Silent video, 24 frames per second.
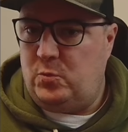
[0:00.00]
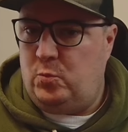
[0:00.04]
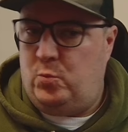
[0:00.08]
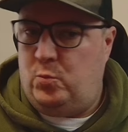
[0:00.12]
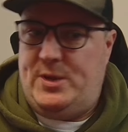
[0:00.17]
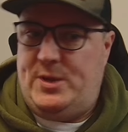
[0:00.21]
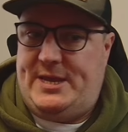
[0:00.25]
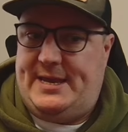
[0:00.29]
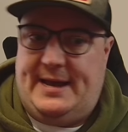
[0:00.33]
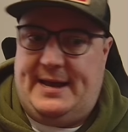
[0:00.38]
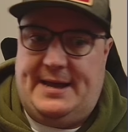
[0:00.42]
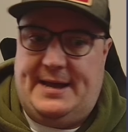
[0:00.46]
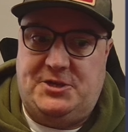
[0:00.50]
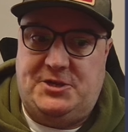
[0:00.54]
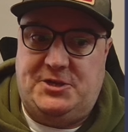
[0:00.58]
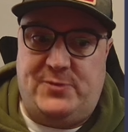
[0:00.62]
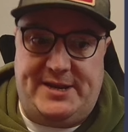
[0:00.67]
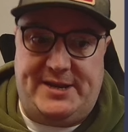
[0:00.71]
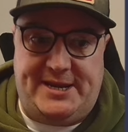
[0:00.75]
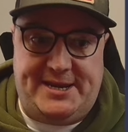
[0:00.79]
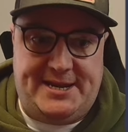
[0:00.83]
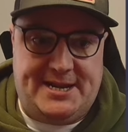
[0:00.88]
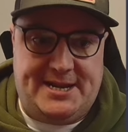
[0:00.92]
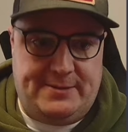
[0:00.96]
we can't
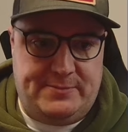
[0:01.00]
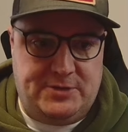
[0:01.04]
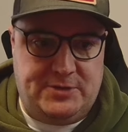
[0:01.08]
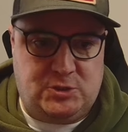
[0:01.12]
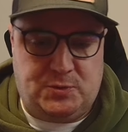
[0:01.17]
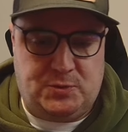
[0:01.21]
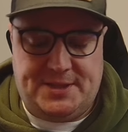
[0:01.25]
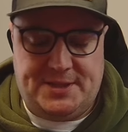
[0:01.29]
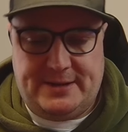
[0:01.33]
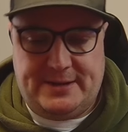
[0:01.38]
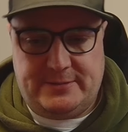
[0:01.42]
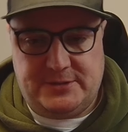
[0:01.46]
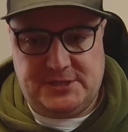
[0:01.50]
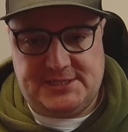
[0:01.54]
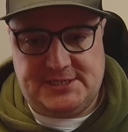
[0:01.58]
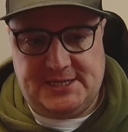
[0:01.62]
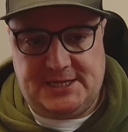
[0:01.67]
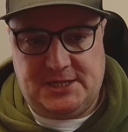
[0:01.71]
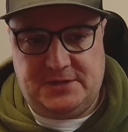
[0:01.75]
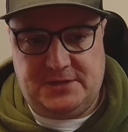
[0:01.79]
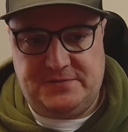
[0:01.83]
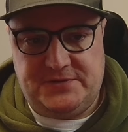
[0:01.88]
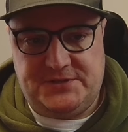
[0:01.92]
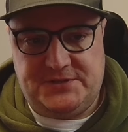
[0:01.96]
do any damage with
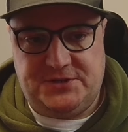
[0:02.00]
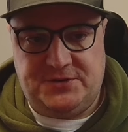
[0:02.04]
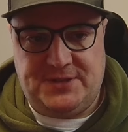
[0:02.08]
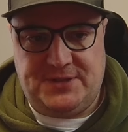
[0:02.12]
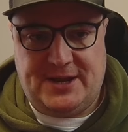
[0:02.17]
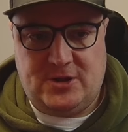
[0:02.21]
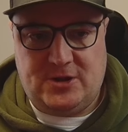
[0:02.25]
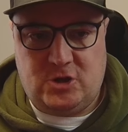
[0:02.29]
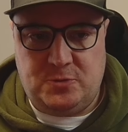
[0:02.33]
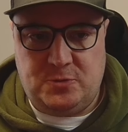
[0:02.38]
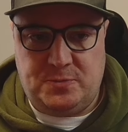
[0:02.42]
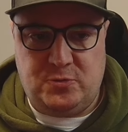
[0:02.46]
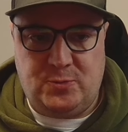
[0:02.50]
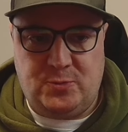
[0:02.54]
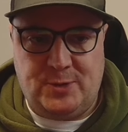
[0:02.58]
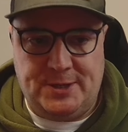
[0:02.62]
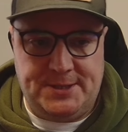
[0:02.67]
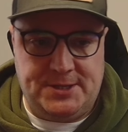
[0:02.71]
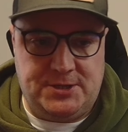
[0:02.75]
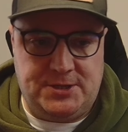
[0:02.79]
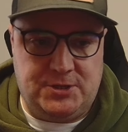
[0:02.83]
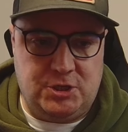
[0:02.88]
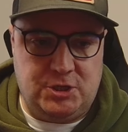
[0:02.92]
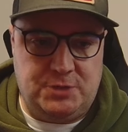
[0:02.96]
ourselves. So that could be
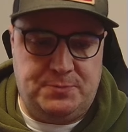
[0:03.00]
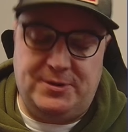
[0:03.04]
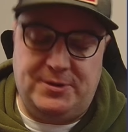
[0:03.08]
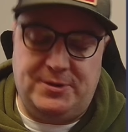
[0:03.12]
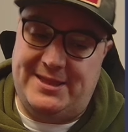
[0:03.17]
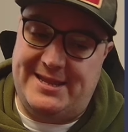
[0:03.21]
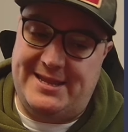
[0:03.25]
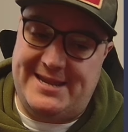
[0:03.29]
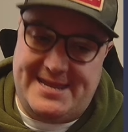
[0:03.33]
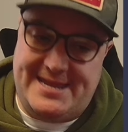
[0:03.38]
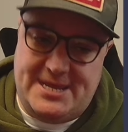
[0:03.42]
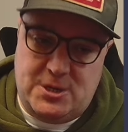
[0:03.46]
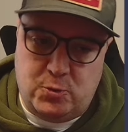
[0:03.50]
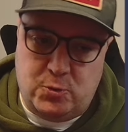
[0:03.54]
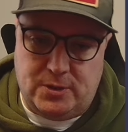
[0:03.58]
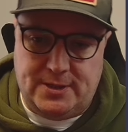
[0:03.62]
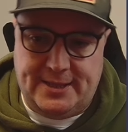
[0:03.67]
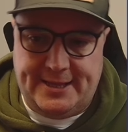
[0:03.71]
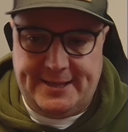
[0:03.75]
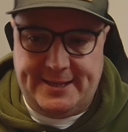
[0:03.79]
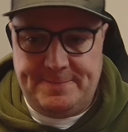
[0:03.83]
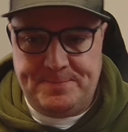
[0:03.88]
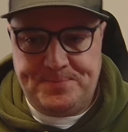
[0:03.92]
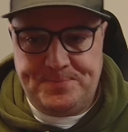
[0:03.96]
really good. But then
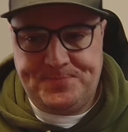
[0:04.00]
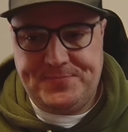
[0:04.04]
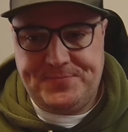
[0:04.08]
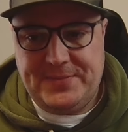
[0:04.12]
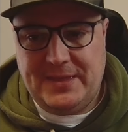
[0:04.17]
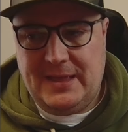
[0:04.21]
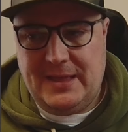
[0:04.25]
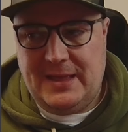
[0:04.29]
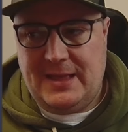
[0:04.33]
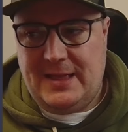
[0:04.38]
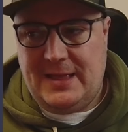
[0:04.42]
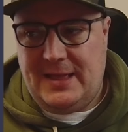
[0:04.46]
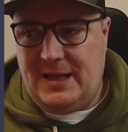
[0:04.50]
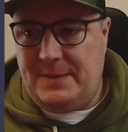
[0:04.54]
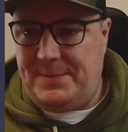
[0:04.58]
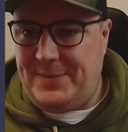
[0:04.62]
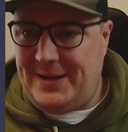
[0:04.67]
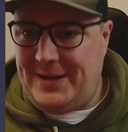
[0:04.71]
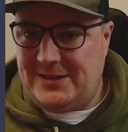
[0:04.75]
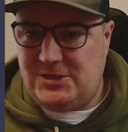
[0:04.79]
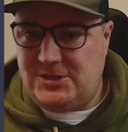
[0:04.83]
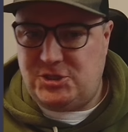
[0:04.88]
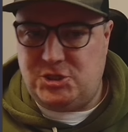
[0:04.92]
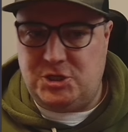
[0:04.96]
equally, a
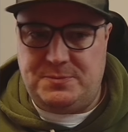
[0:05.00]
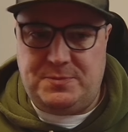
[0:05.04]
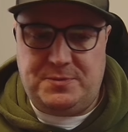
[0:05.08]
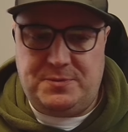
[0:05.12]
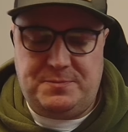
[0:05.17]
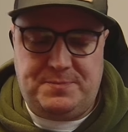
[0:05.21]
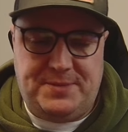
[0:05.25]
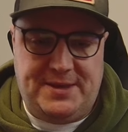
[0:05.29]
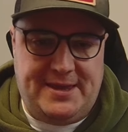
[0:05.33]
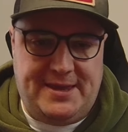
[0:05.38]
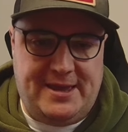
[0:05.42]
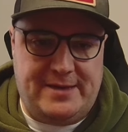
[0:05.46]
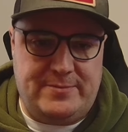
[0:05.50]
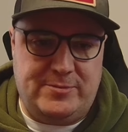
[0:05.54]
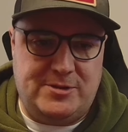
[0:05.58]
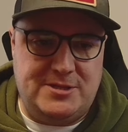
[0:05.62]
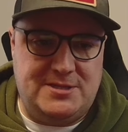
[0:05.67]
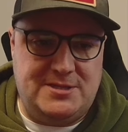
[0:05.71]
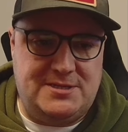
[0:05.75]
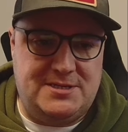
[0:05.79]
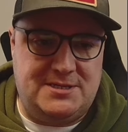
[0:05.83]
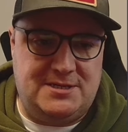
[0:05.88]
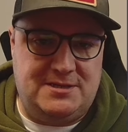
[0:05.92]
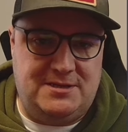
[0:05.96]
patch up, being
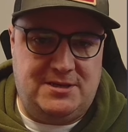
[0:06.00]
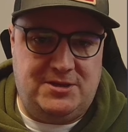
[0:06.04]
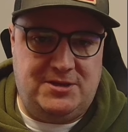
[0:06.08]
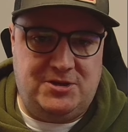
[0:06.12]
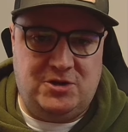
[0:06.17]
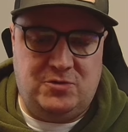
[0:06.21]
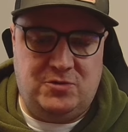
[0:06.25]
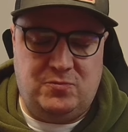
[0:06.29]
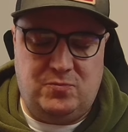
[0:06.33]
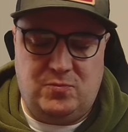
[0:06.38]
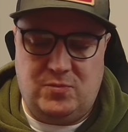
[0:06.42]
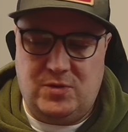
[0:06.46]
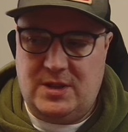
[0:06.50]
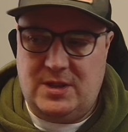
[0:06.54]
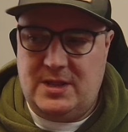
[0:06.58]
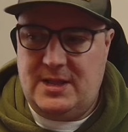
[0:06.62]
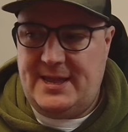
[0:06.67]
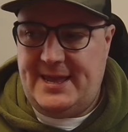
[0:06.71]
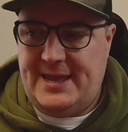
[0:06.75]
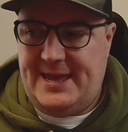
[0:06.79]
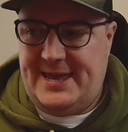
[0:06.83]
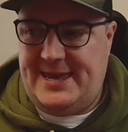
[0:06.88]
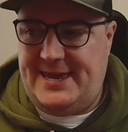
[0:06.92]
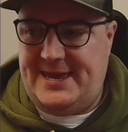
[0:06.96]
able to,
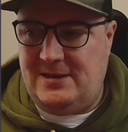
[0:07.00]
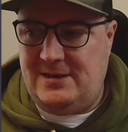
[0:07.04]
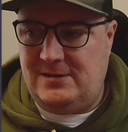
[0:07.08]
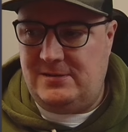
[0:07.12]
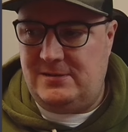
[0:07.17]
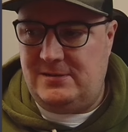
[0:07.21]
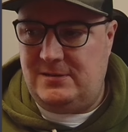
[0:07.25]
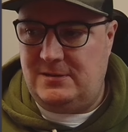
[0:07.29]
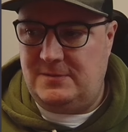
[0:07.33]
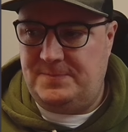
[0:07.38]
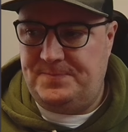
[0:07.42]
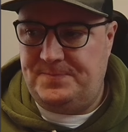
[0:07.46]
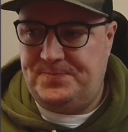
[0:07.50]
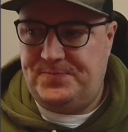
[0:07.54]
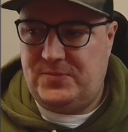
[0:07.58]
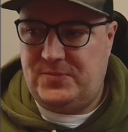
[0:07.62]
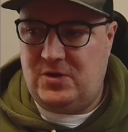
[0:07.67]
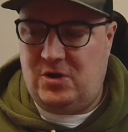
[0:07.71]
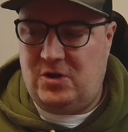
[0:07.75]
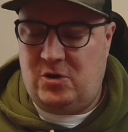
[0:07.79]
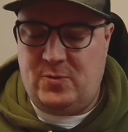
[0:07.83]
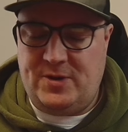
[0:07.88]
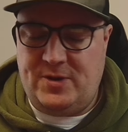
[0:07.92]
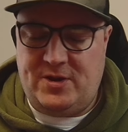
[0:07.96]
heal
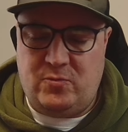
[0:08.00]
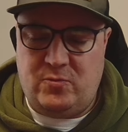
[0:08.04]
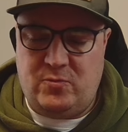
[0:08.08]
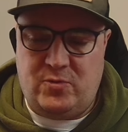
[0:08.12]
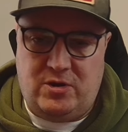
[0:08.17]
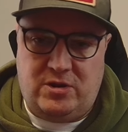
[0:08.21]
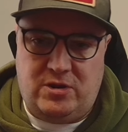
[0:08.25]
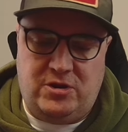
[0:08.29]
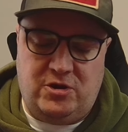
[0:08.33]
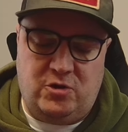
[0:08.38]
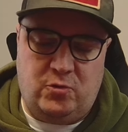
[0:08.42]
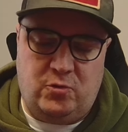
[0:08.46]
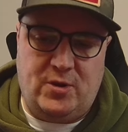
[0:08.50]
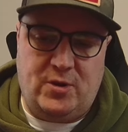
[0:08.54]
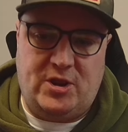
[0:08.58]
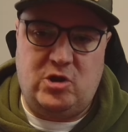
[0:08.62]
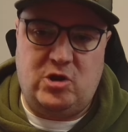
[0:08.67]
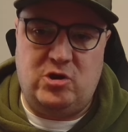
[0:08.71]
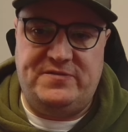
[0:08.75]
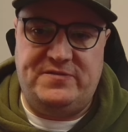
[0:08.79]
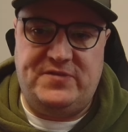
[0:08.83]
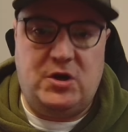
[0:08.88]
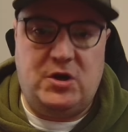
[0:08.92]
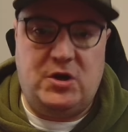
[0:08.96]
or
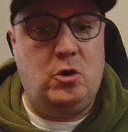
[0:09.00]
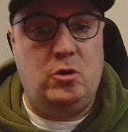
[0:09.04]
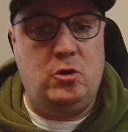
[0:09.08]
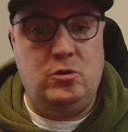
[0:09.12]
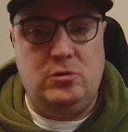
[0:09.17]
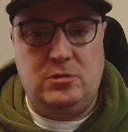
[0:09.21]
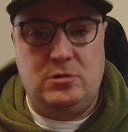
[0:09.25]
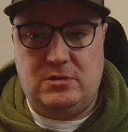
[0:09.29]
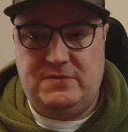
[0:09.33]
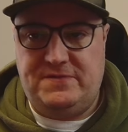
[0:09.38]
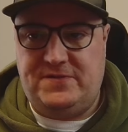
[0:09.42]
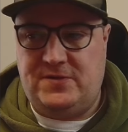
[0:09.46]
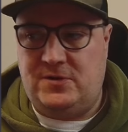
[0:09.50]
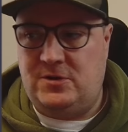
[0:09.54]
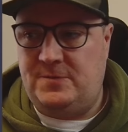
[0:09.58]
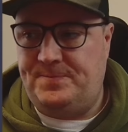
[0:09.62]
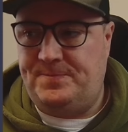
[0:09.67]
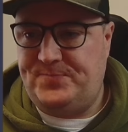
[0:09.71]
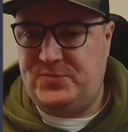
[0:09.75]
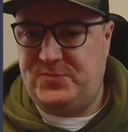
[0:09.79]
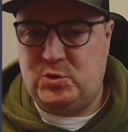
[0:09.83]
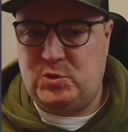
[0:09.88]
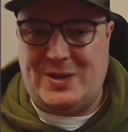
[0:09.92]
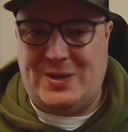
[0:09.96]
recover Hulk
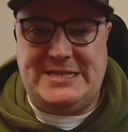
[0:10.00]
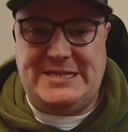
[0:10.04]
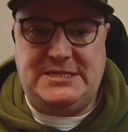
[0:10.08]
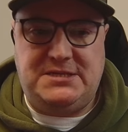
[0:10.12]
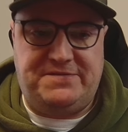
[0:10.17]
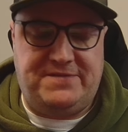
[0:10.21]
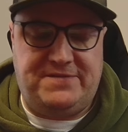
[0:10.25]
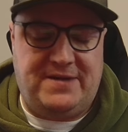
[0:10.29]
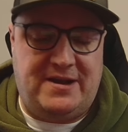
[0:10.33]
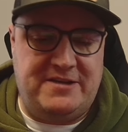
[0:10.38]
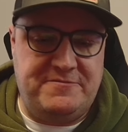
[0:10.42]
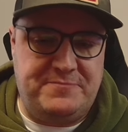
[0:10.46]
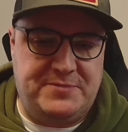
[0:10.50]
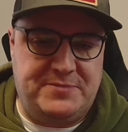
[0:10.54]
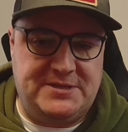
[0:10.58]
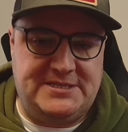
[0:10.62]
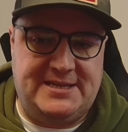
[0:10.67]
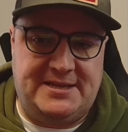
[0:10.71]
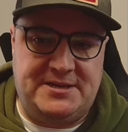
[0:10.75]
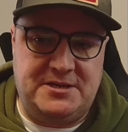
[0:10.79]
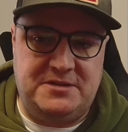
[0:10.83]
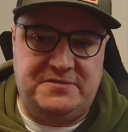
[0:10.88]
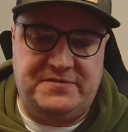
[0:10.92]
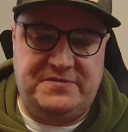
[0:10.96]
for
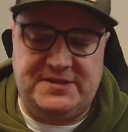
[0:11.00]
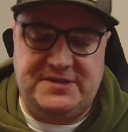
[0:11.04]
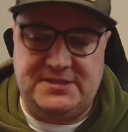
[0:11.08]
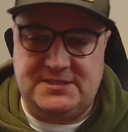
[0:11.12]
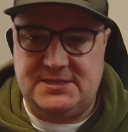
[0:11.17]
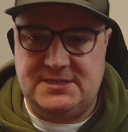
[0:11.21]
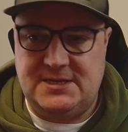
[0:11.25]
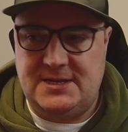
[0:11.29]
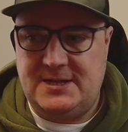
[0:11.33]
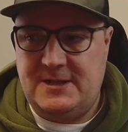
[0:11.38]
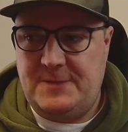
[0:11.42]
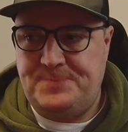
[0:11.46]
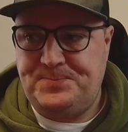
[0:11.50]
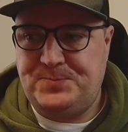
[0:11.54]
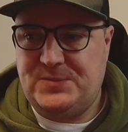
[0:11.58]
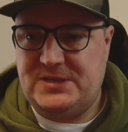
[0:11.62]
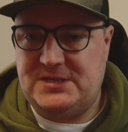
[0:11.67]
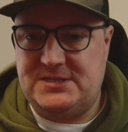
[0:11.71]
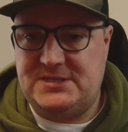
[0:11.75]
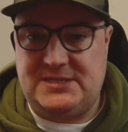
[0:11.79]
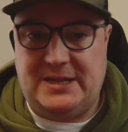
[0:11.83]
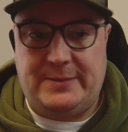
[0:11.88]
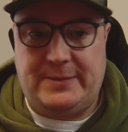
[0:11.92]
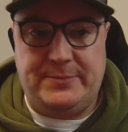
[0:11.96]
25% of his
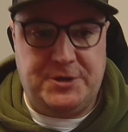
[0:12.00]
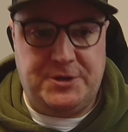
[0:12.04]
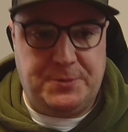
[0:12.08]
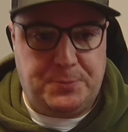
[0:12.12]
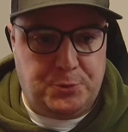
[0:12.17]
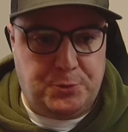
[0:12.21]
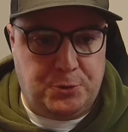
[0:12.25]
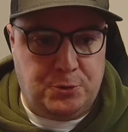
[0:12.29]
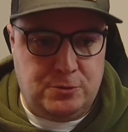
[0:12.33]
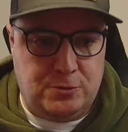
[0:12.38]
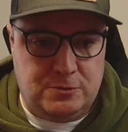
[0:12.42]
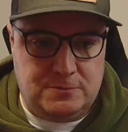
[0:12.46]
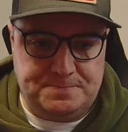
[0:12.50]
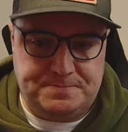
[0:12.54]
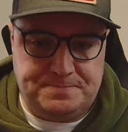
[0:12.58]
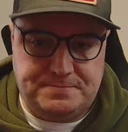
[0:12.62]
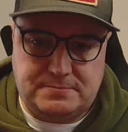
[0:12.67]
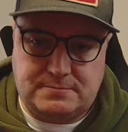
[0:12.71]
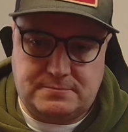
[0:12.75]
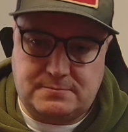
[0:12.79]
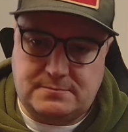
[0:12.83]
stamina pool